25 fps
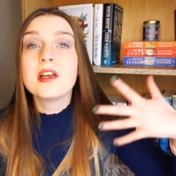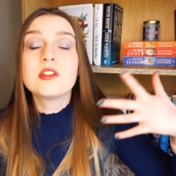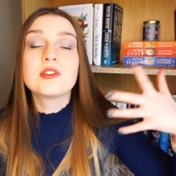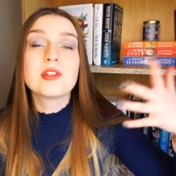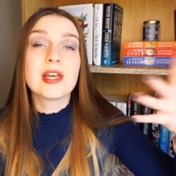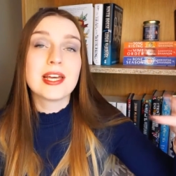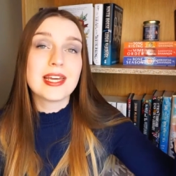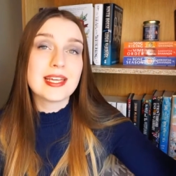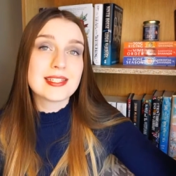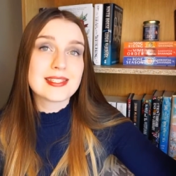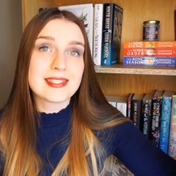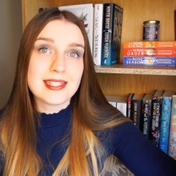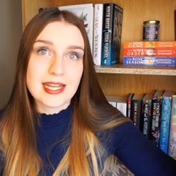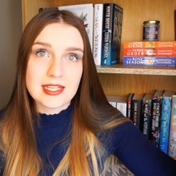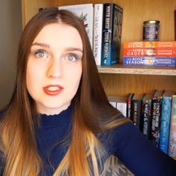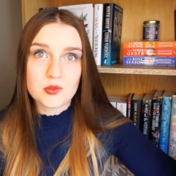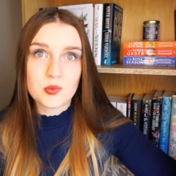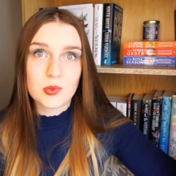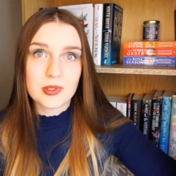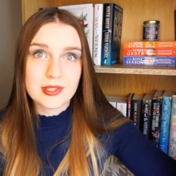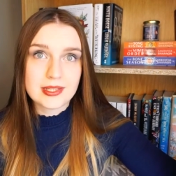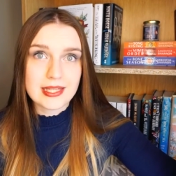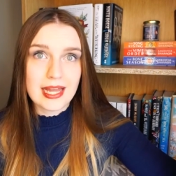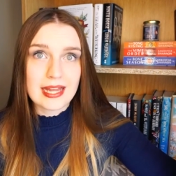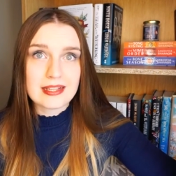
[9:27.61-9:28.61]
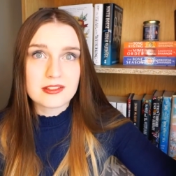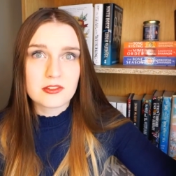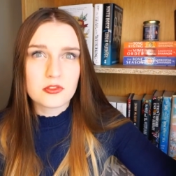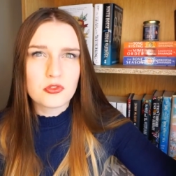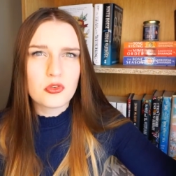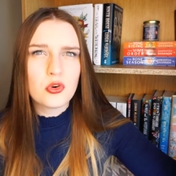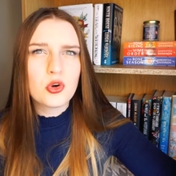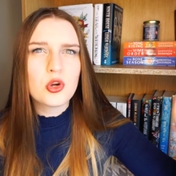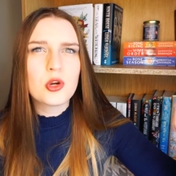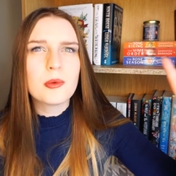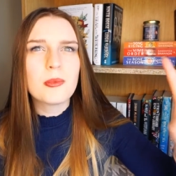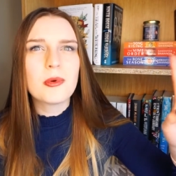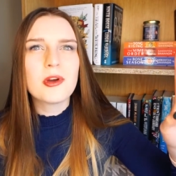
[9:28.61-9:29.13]
So I guess that's what that's
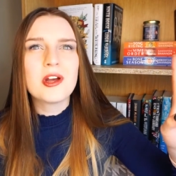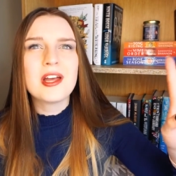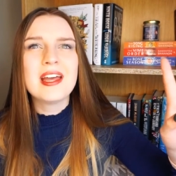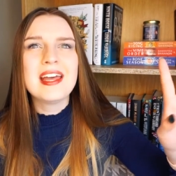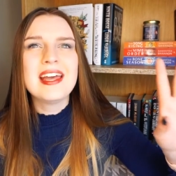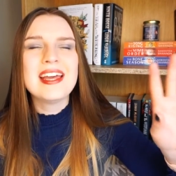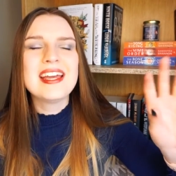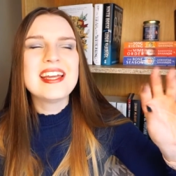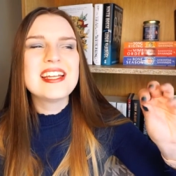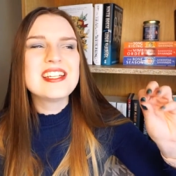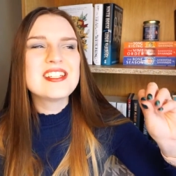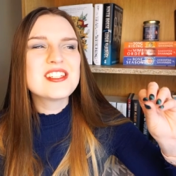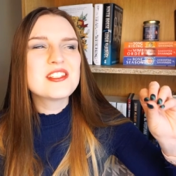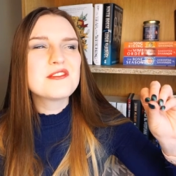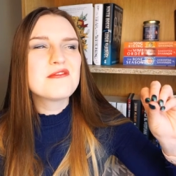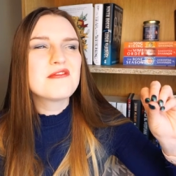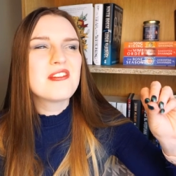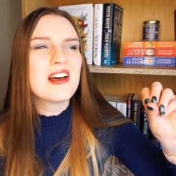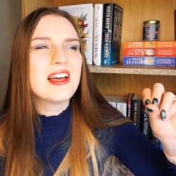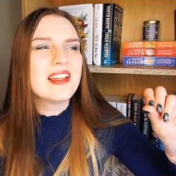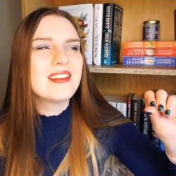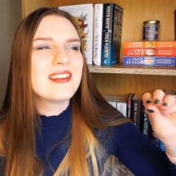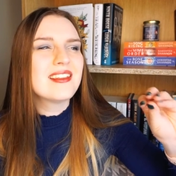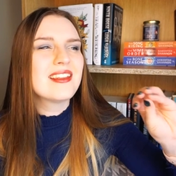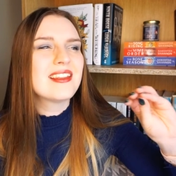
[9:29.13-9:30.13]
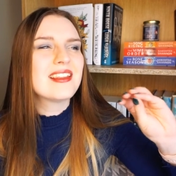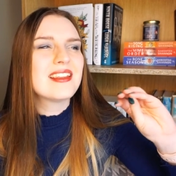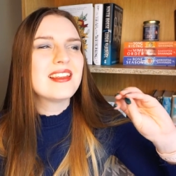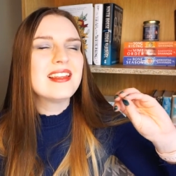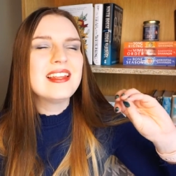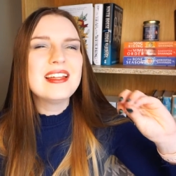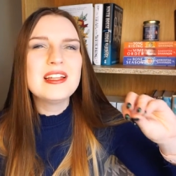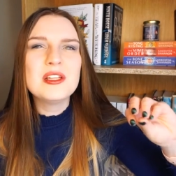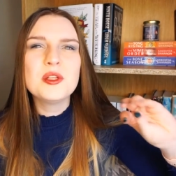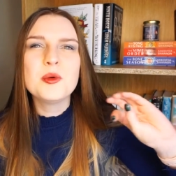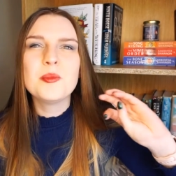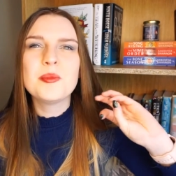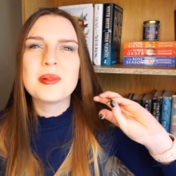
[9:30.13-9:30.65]
for. But it just felt a
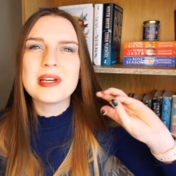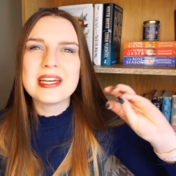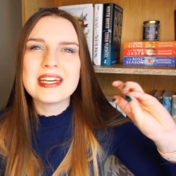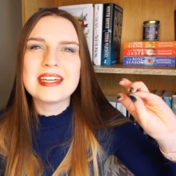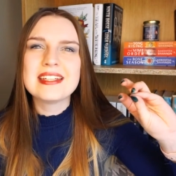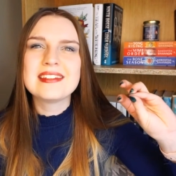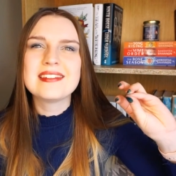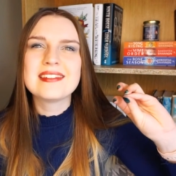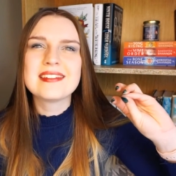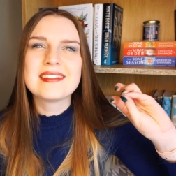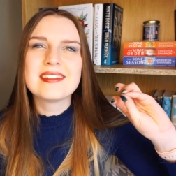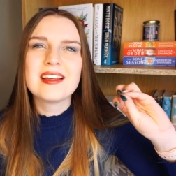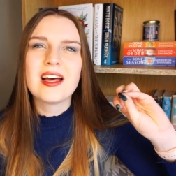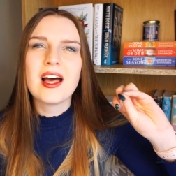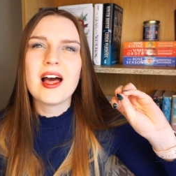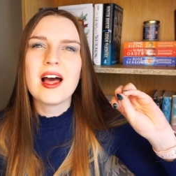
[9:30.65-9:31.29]
little bit